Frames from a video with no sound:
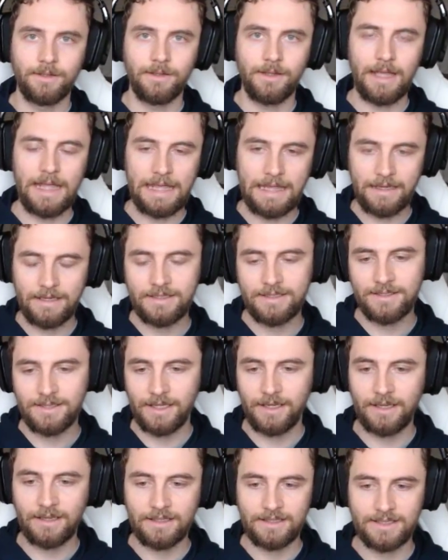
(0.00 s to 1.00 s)
It is
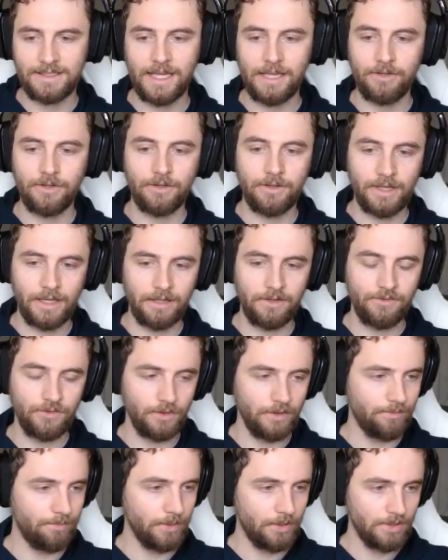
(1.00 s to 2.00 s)
setting the standard that
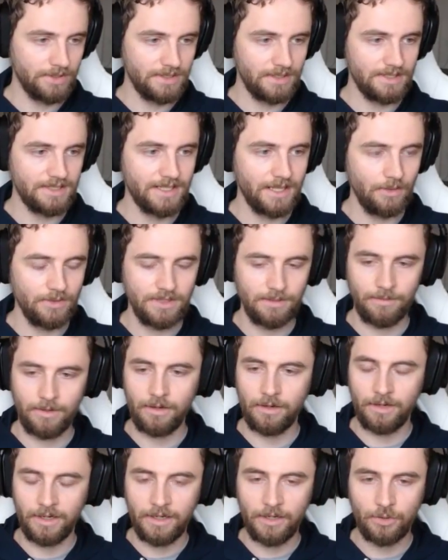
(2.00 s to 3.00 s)
if because in a scouting
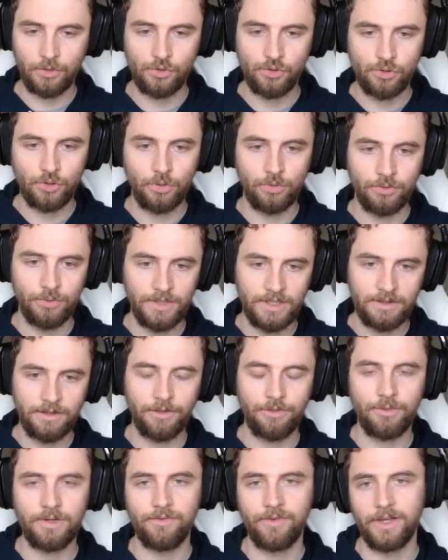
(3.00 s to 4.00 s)
meta and air control you need the
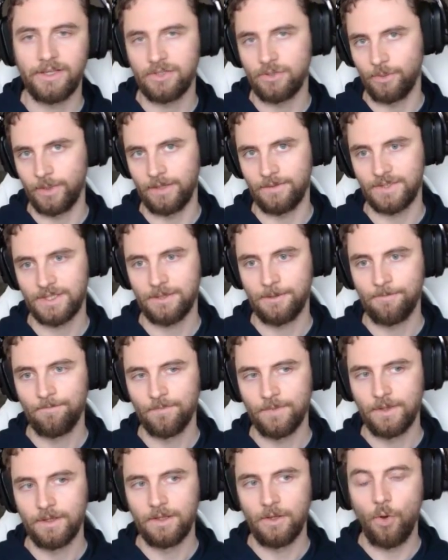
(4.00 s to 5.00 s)
3 fighter waves,
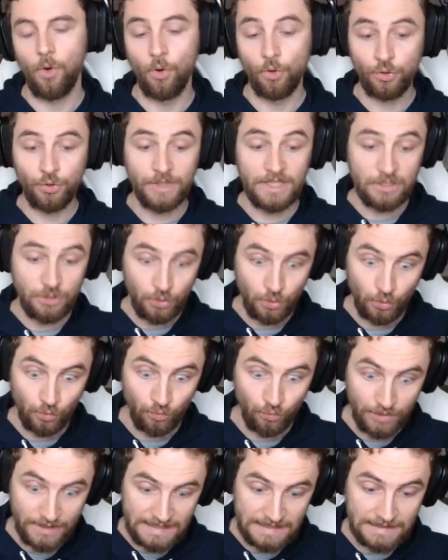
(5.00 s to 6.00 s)
or you need 2
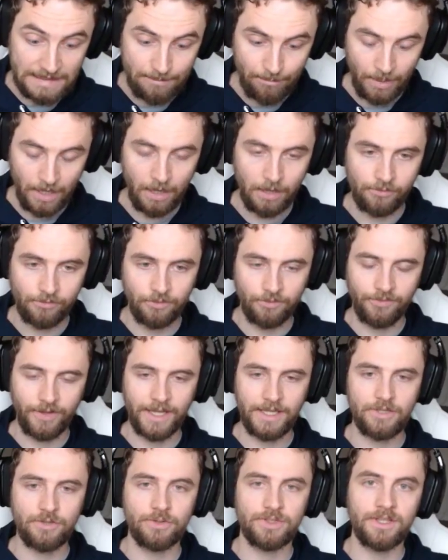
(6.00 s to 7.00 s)
really powerful
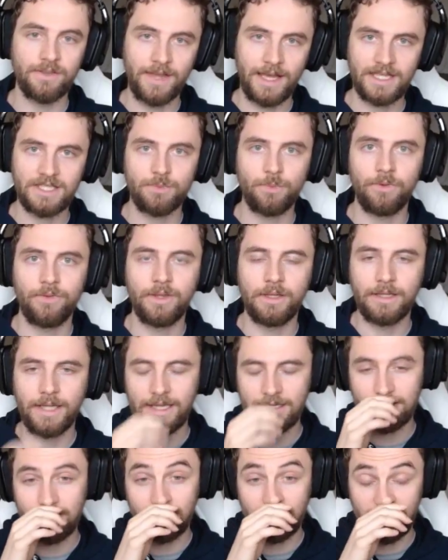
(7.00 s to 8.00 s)
fighters, and that's where the
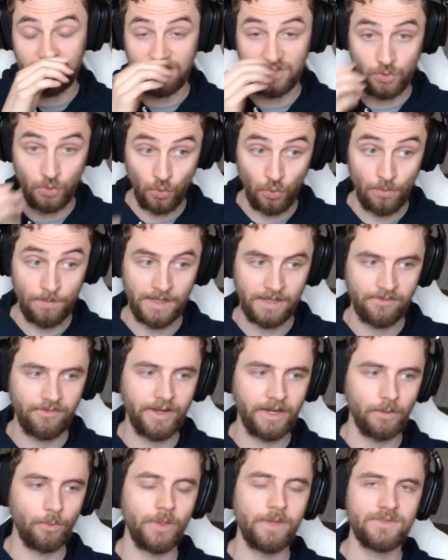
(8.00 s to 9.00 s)
Lexington's 2 big
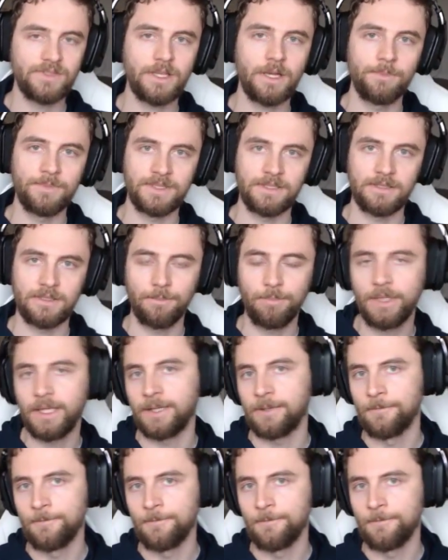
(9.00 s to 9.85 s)
fighter waves comes into play.